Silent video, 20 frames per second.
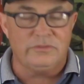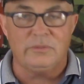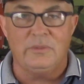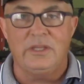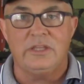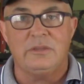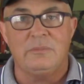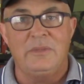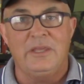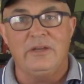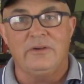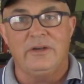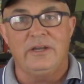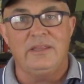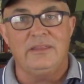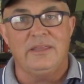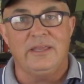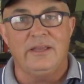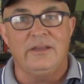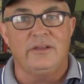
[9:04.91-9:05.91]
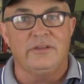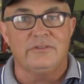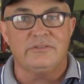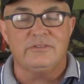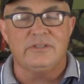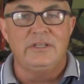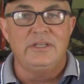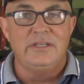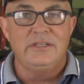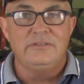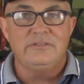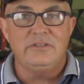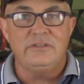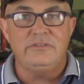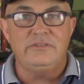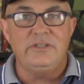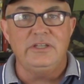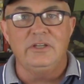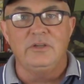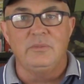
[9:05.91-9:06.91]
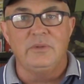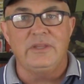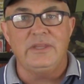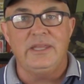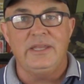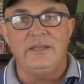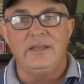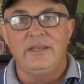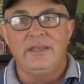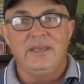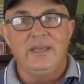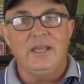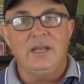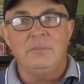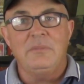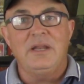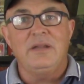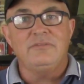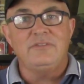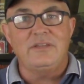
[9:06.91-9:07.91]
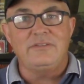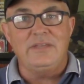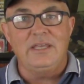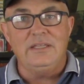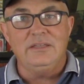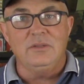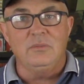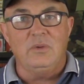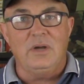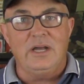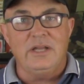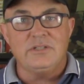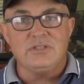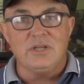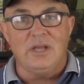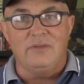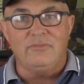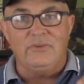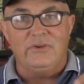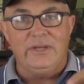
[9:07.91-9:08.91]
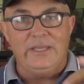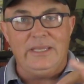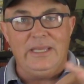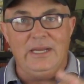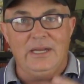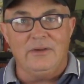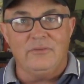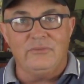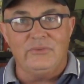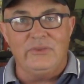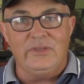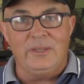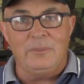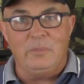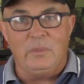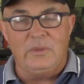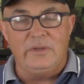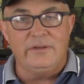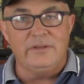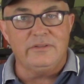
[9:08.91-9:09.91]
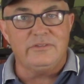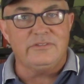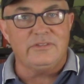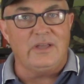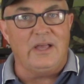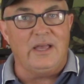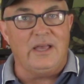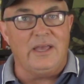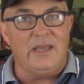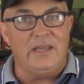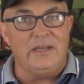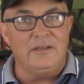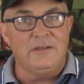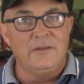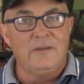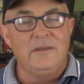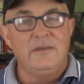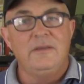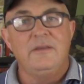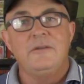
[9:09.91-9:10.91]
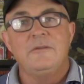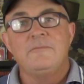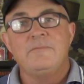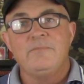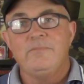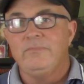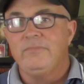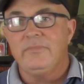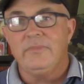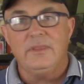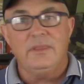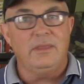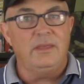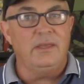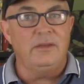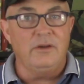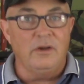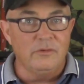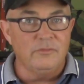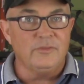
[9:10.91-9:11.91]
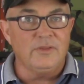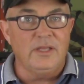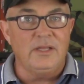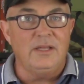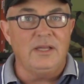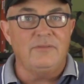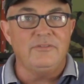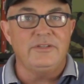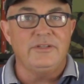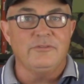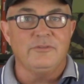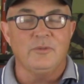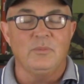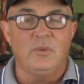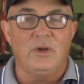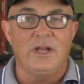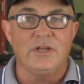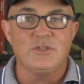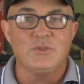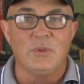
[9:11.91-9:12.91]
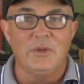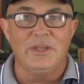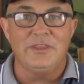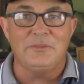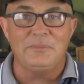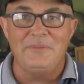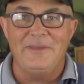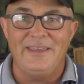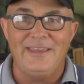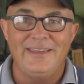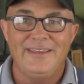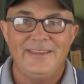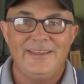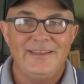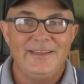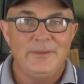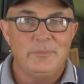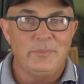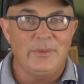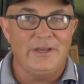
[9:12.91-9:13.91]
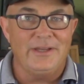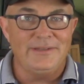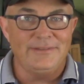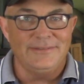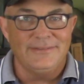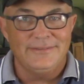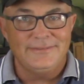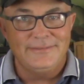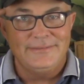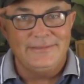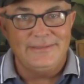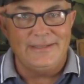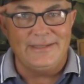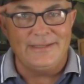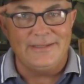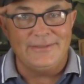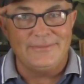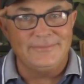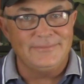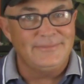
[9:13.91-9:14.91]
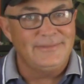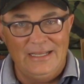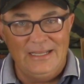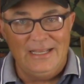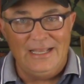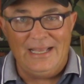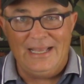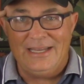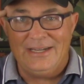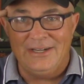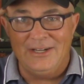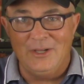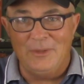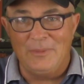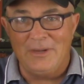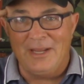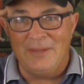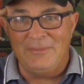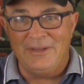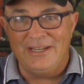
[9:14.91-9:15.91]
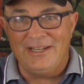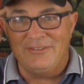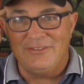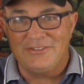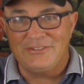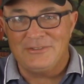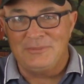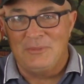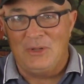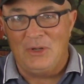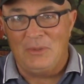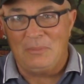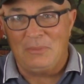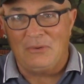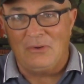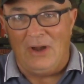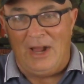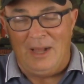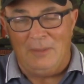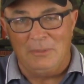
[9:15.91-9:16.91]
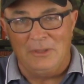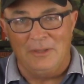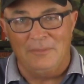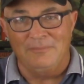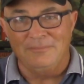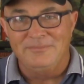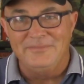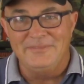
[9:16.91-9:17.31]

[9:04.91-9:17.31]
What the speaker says: with me or anything else to deal with it. And I'm going to have to take the watch off very carefully and put it aside, and hopefully I'll have a different watch with me. But, you know, I don't know, but I might have a small problem.